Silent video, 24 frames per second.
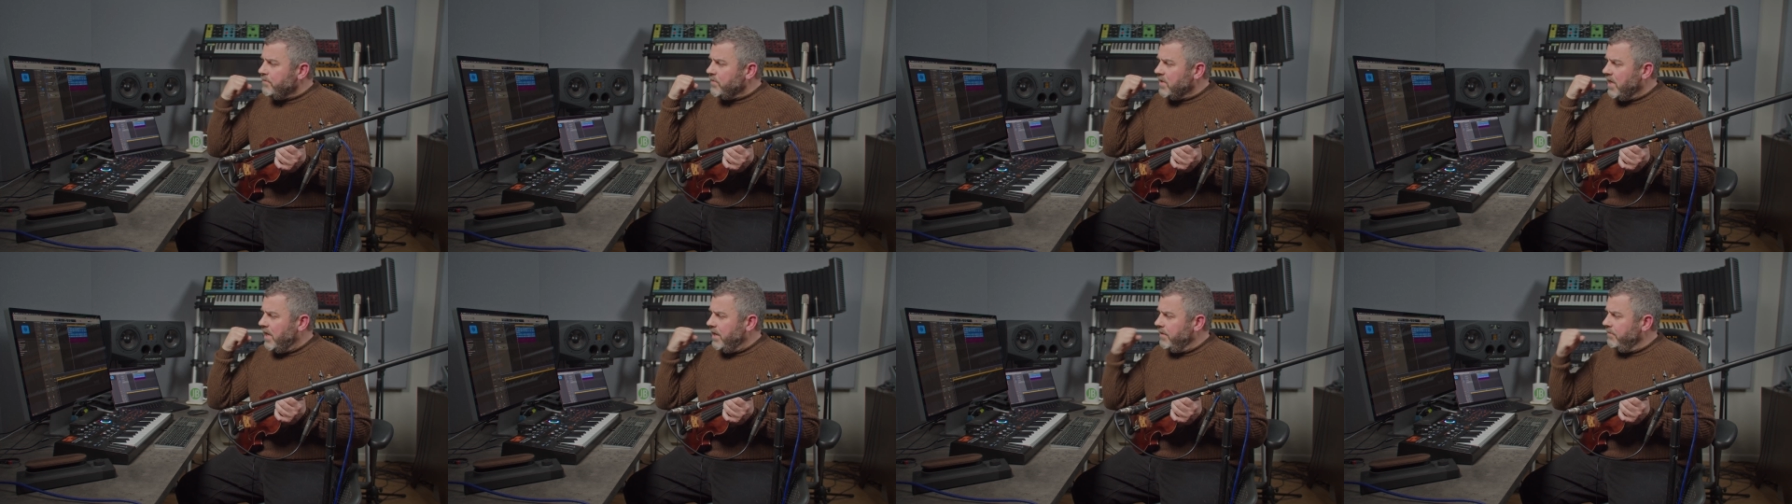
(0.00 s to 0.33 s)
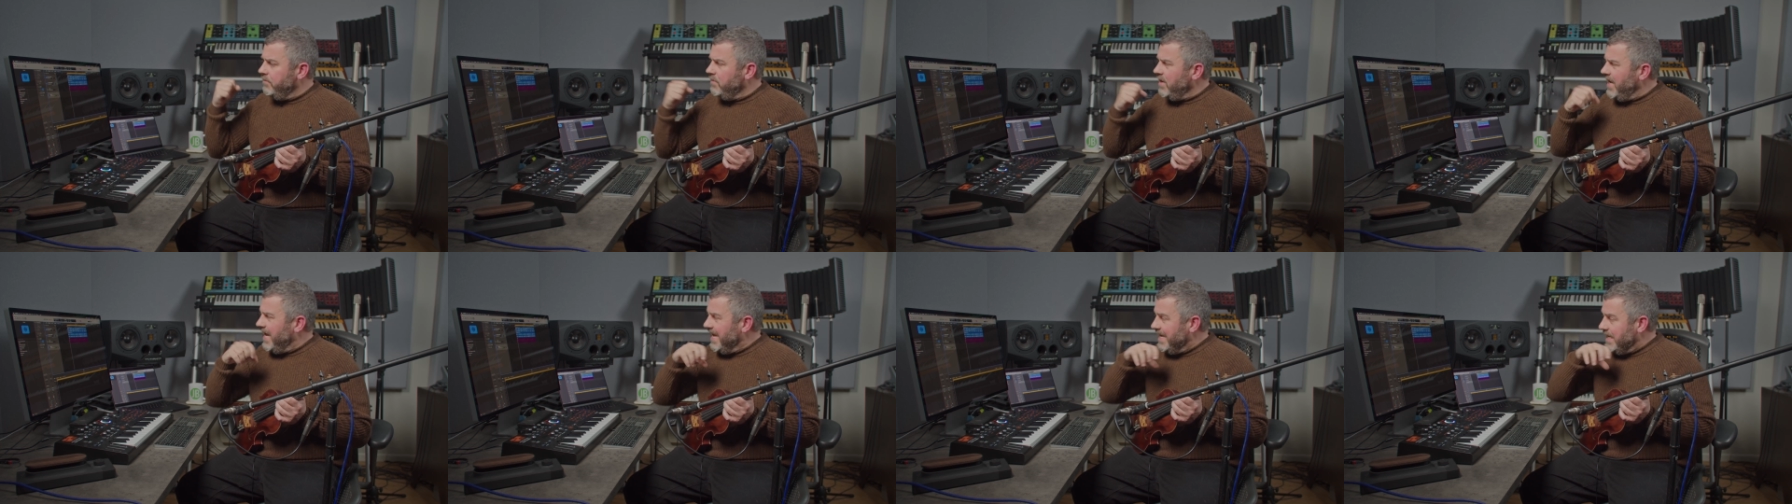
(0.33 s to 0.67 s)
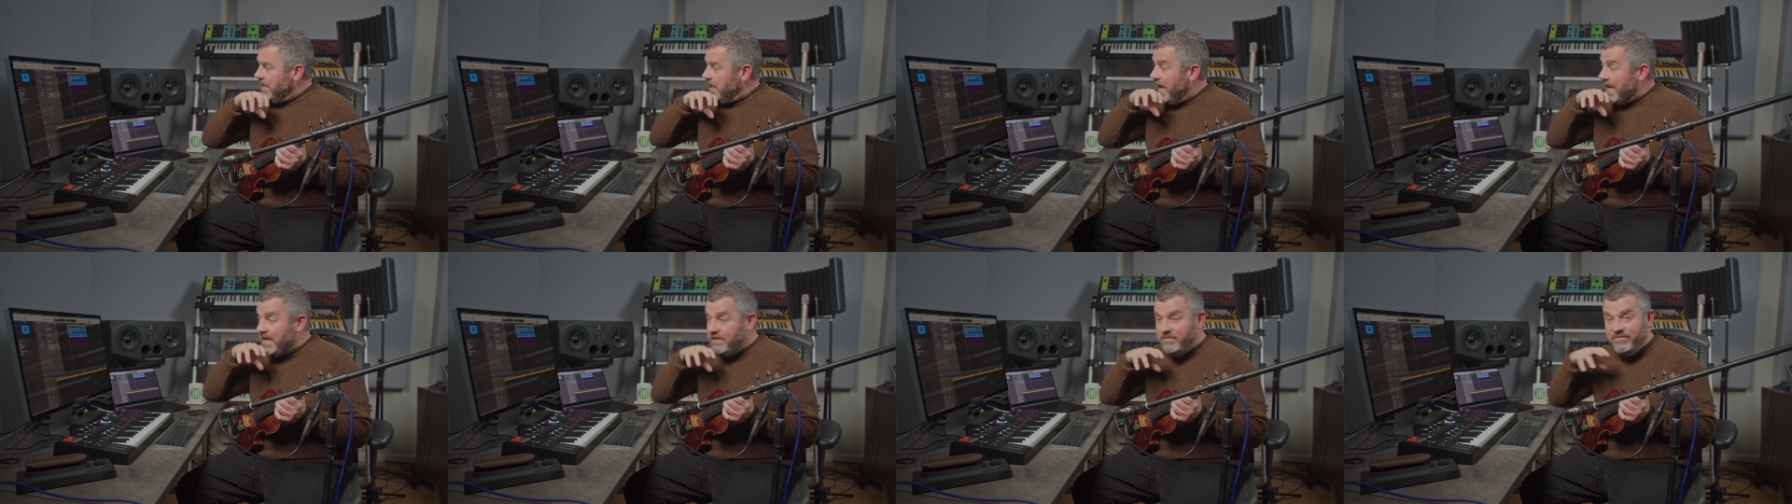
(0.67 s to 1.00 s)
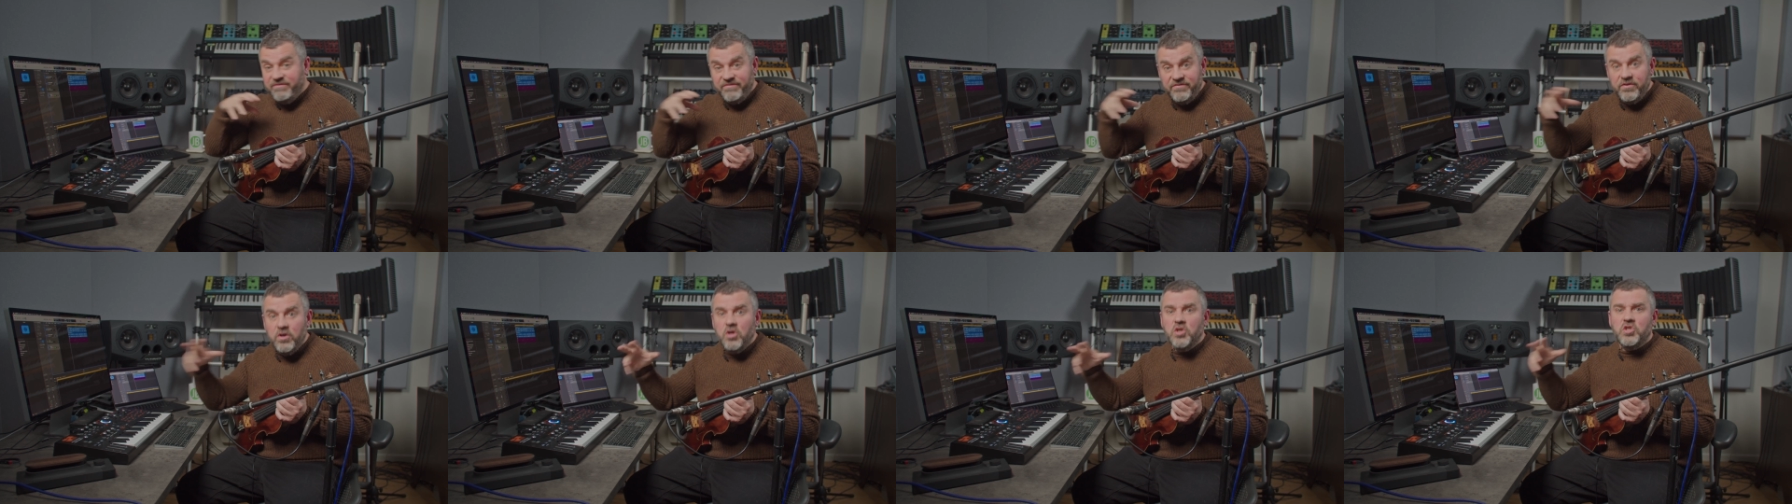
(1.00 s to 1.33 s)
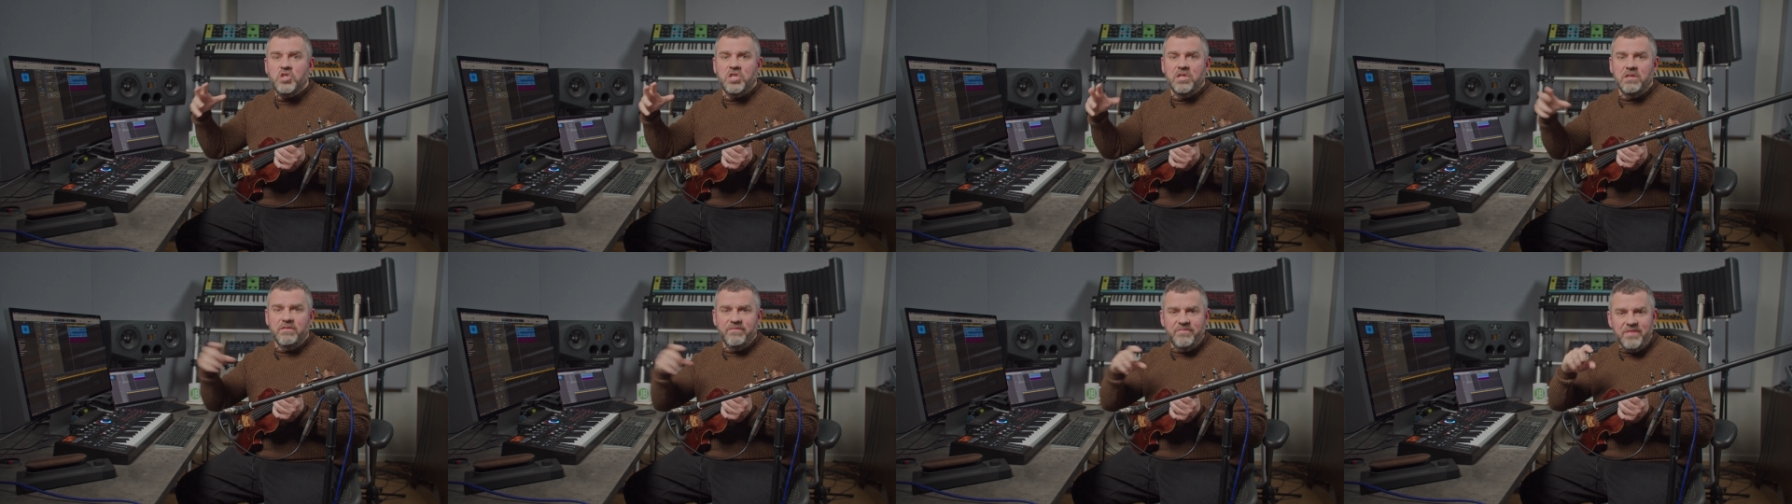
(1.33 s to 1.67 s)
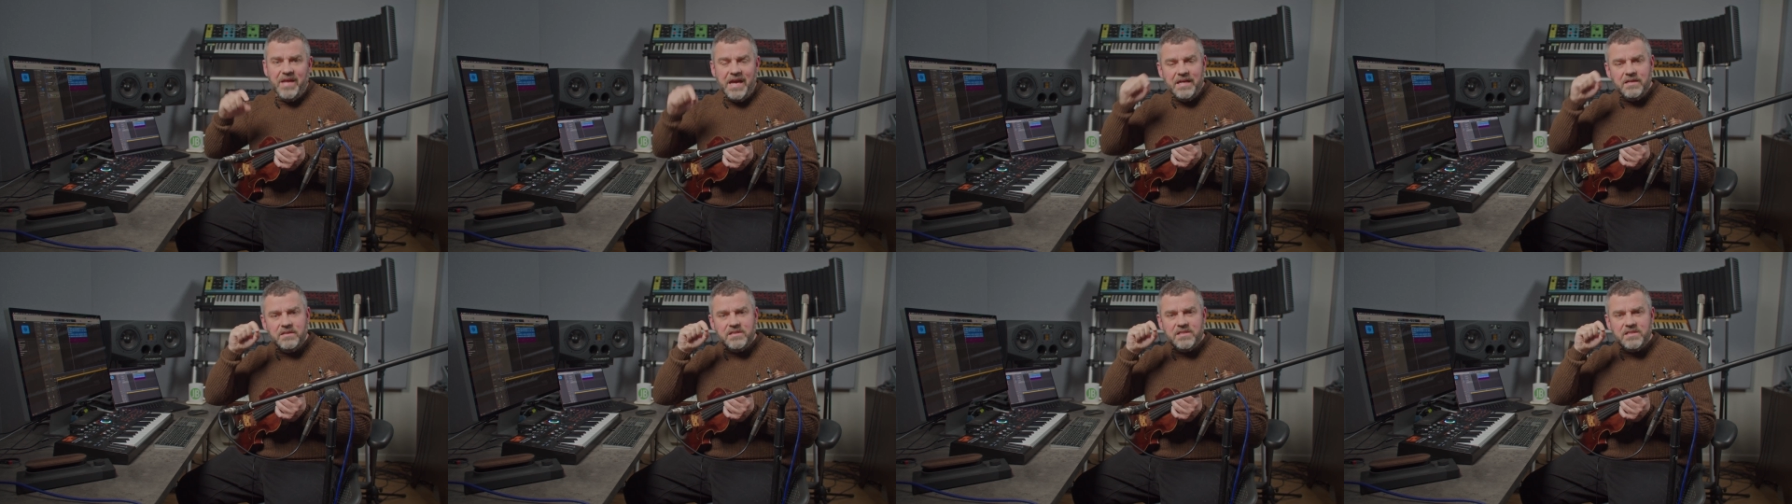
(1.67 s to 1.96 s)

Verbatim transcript: uh, um, a, a version of that,